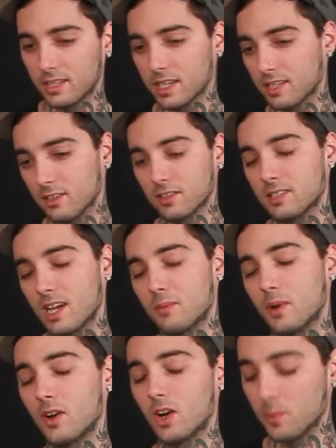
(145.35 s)
and I can look down on
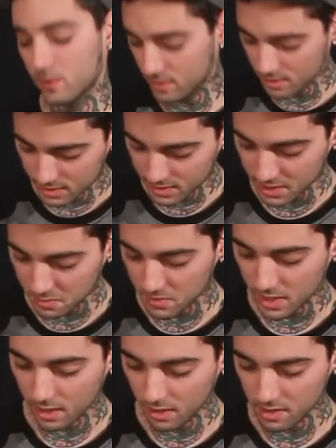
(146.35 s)
my arm and see him
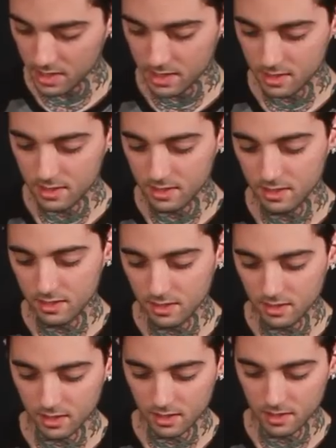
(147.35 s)
there, and
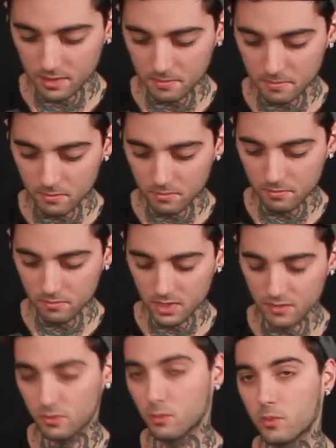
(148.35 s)

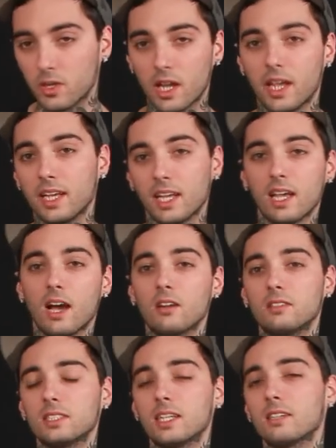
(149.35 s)
even when we're not hanging
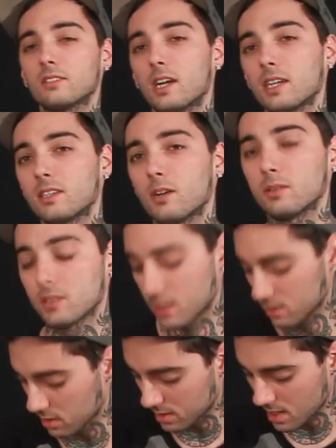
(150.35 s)
out and together, I can always
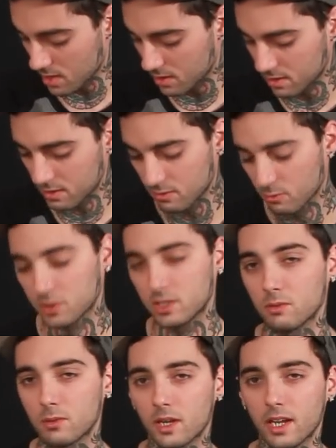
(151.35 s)
like look down and wish
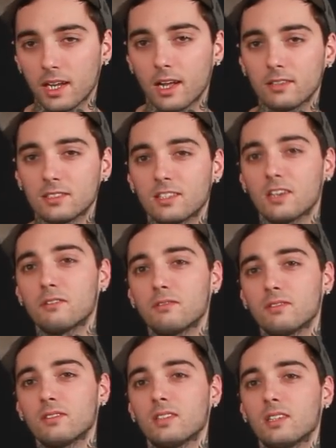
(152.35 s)
that we were hanging out and stuff.